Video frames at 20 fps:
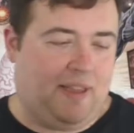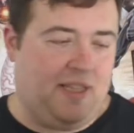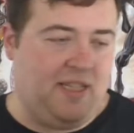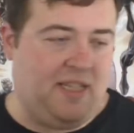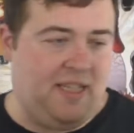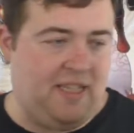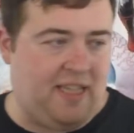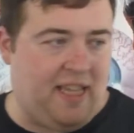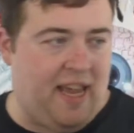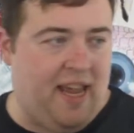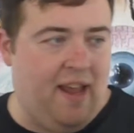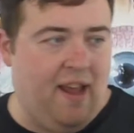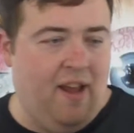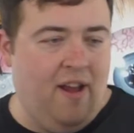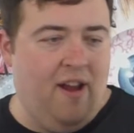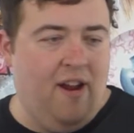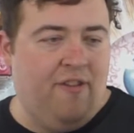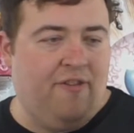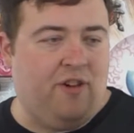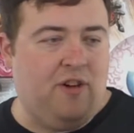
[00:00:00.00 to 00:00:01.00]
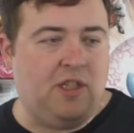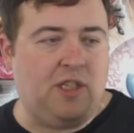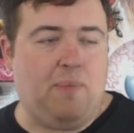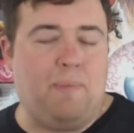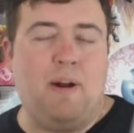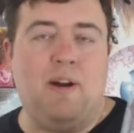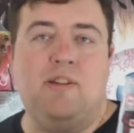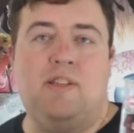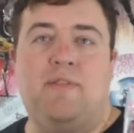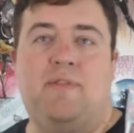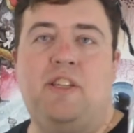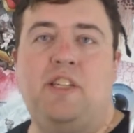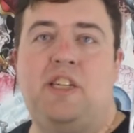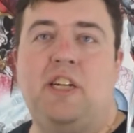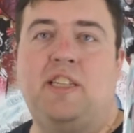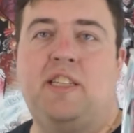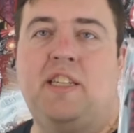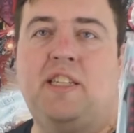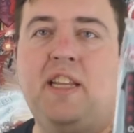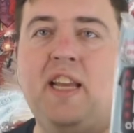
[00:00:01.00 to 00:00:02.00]
This is the first appearance of the
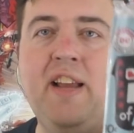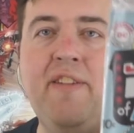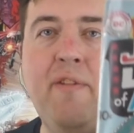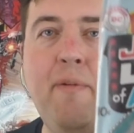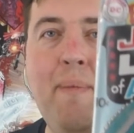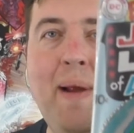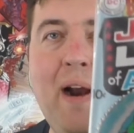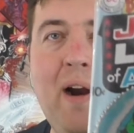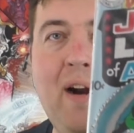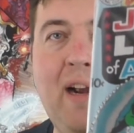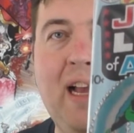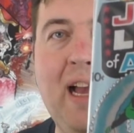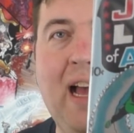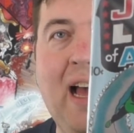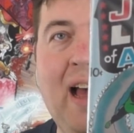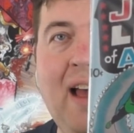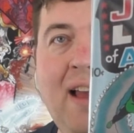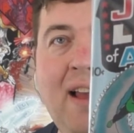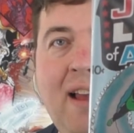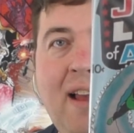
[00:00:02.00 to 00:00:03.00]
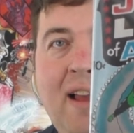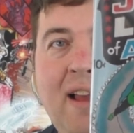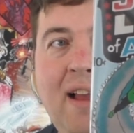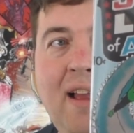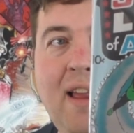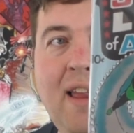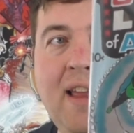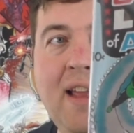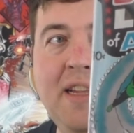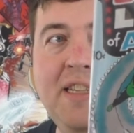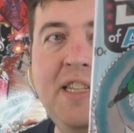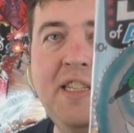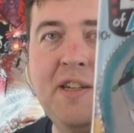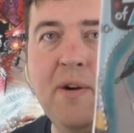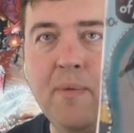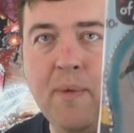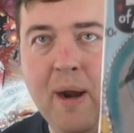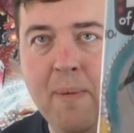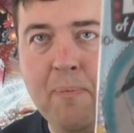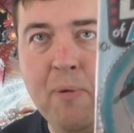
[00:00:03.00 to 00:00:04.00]
Justice League of America. This is
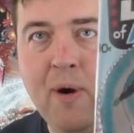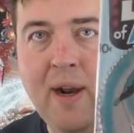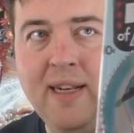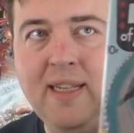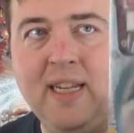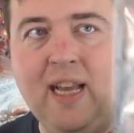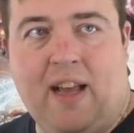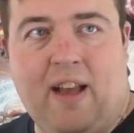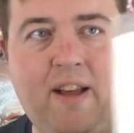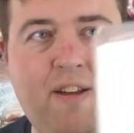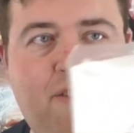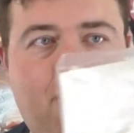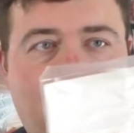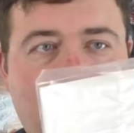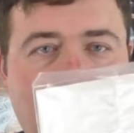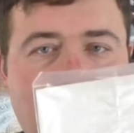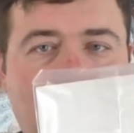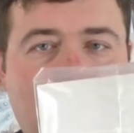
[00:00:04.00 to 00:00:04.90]
a reprint of